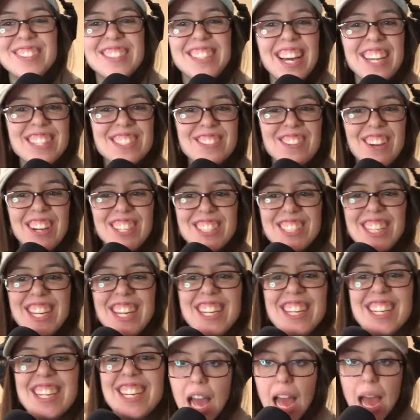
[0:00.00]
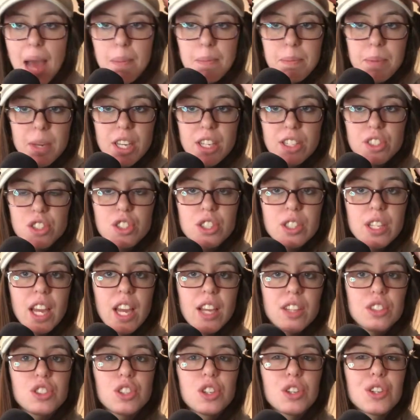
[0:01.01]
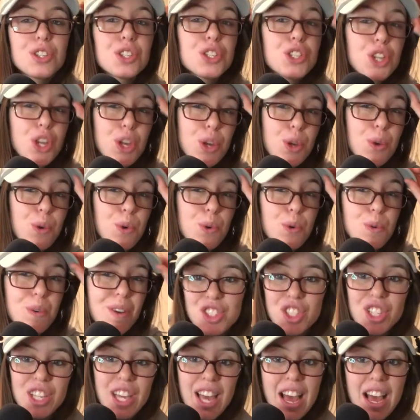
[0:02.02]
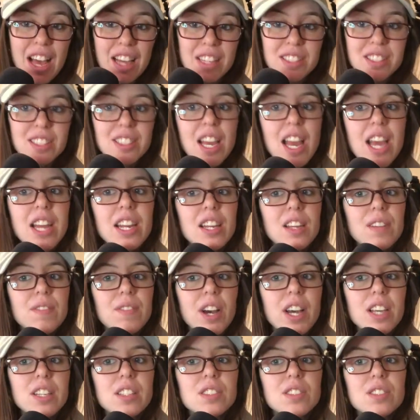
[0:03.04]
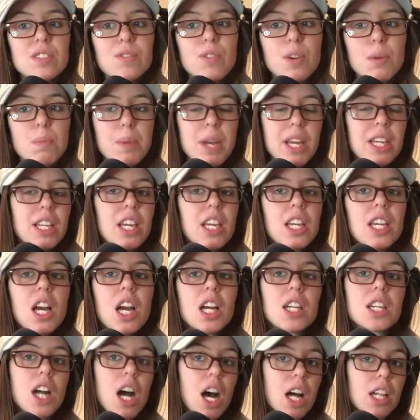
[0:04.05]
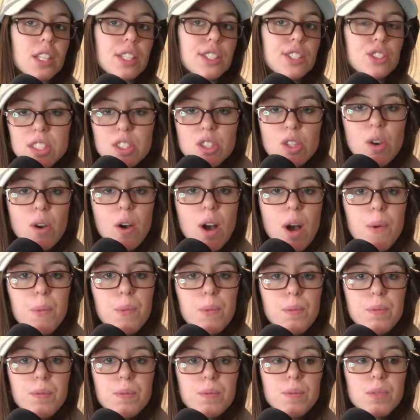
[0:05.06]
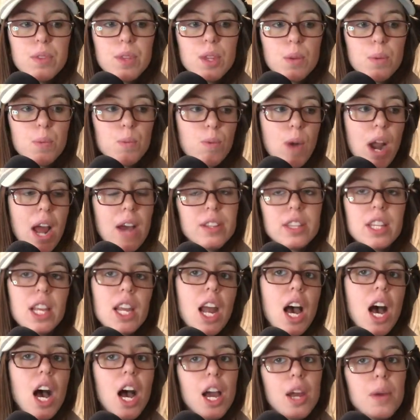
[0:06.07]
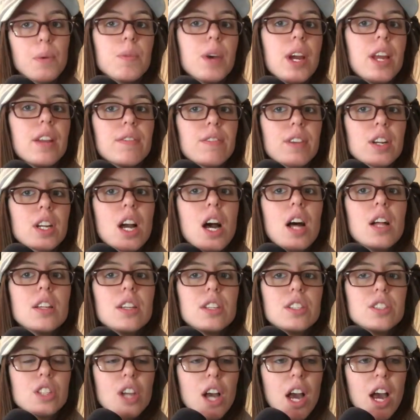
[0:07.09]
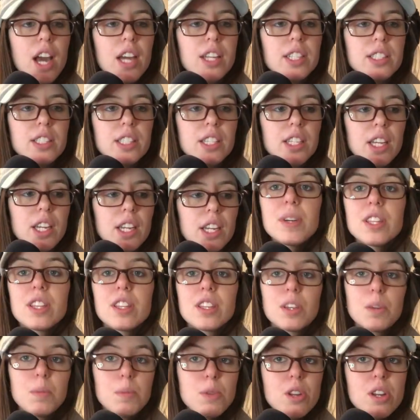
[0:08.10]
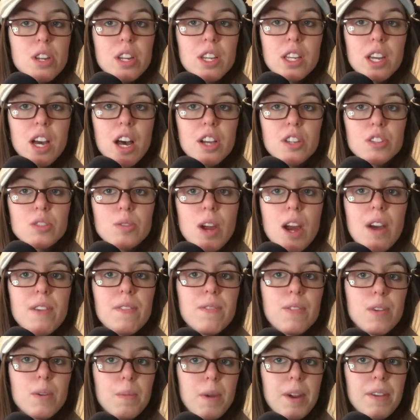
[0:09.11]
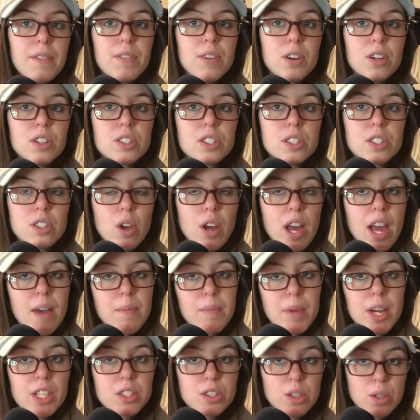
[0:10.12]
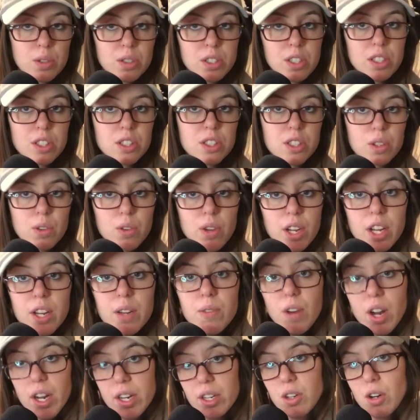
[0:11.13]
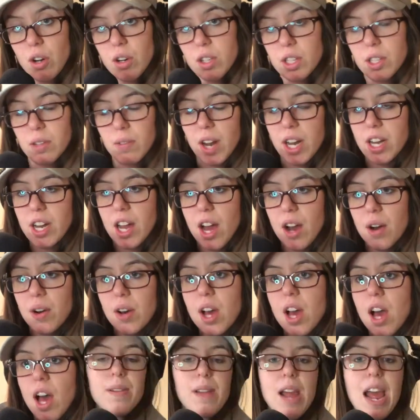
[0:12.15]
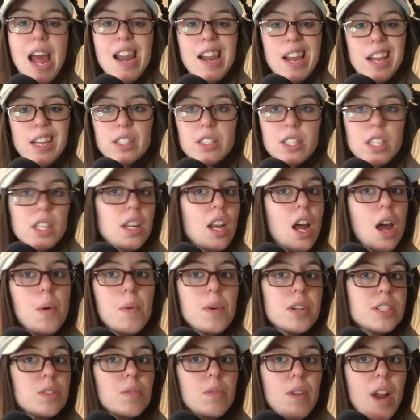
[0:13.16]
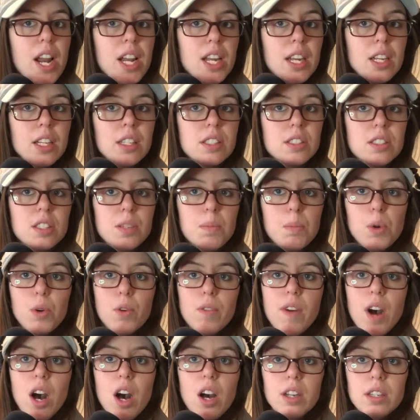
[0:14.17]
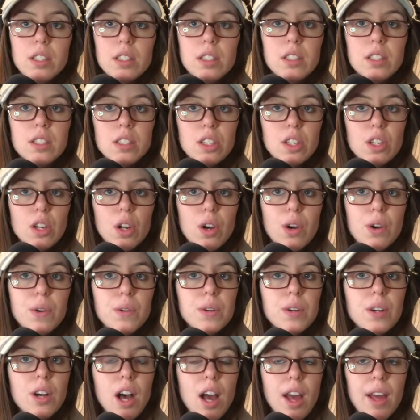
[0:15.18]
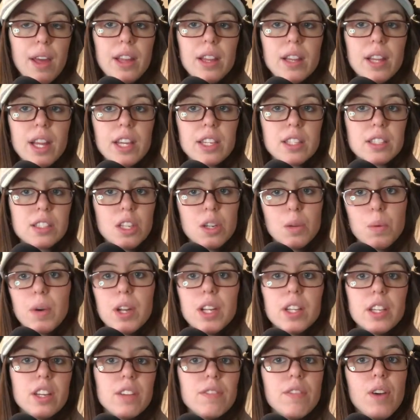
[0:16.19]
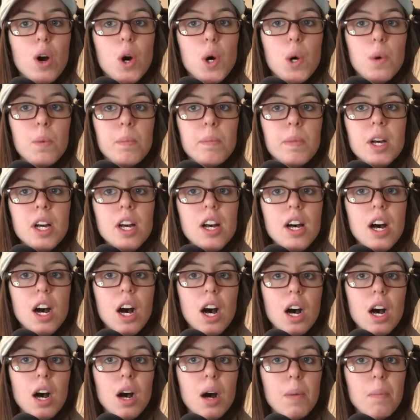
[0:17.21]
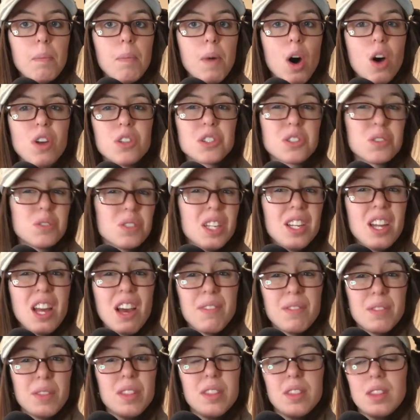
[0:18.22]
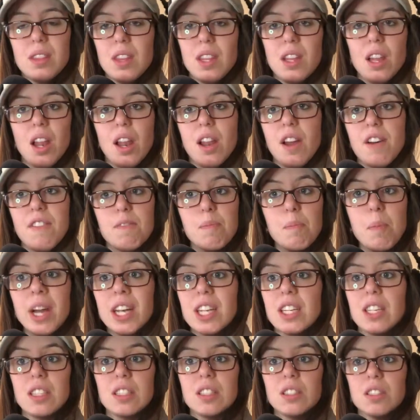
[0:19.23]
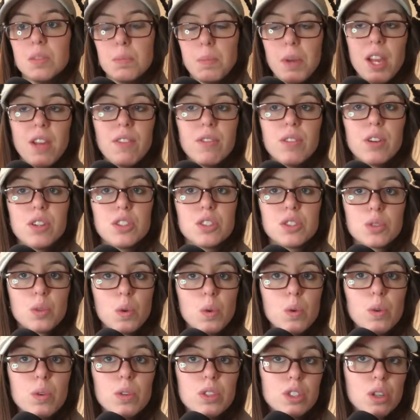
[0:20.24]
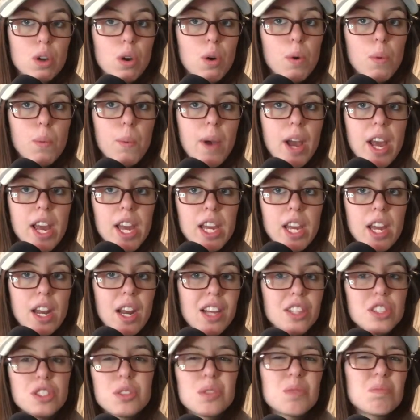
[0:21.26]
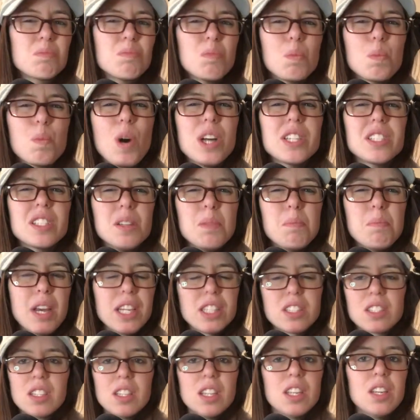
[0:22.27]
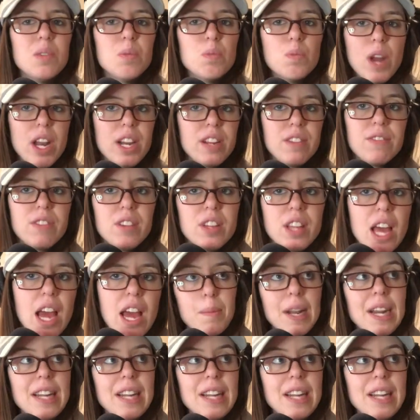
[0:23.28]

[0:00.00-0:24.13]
Next question. At Beach Dancer 2. She asks, any advice for picking a college? So the route that I went for college, I did the community college route for my first, so I have my associate's degree right currently right now. At 18, I wasn't ready to move on. You know, I like didn't want to leave home. Um, also, didn't have the, enough money to pay for school and go away, and I just wasn't mentally ready for that.